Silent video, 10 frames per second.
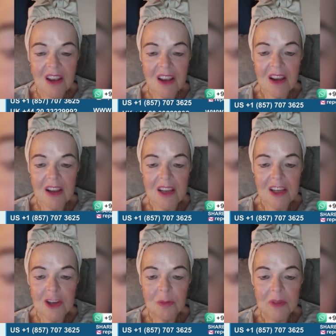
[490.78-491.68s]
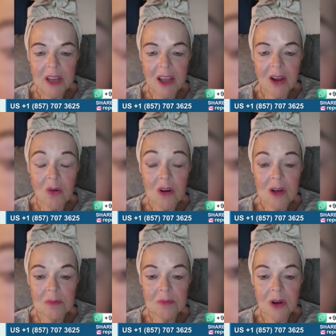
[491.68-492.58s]
I am now
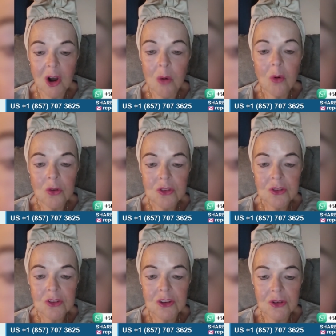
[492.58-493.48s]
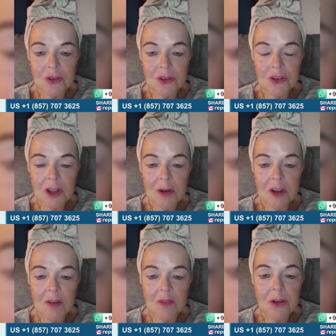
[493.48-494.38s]
almost cured. I
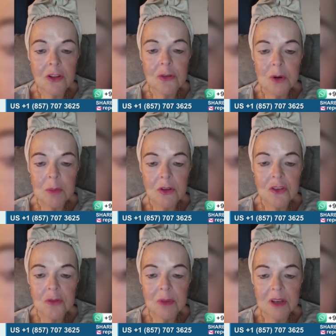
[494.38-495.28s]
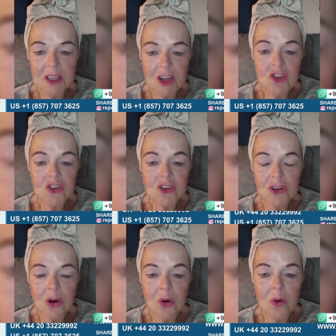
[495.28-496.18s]
have another 3 months of medication to
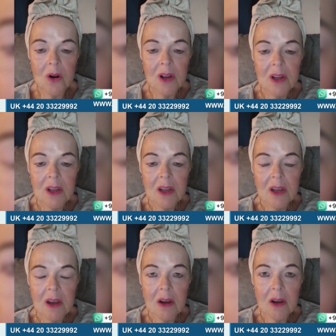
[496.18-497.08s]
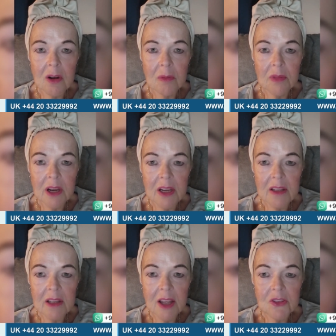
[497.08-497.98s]
go. My
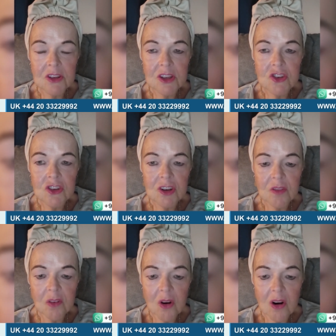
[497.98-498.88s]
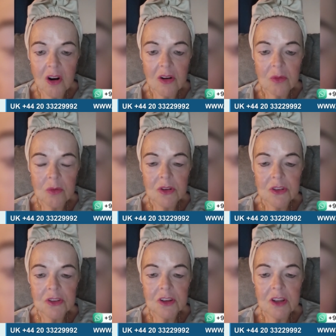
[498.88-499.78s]
last EGFR
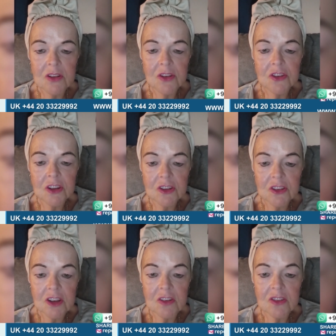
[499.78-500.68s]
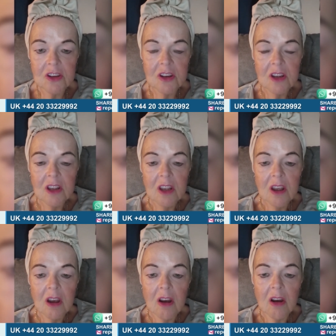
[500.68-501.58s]
was in the 60s.
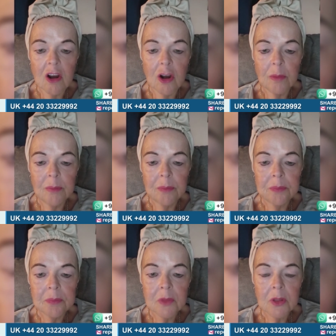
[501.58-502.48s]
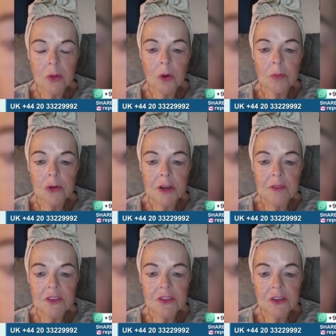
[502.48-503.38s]
The one
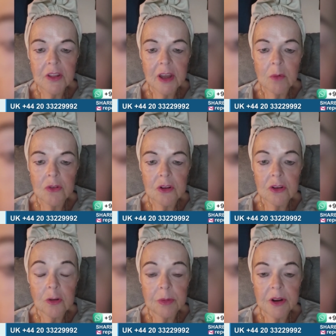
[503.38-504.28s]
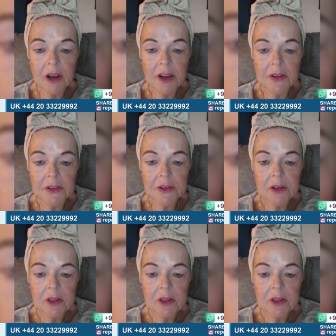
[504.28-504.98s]
previous to that was a little bit higher,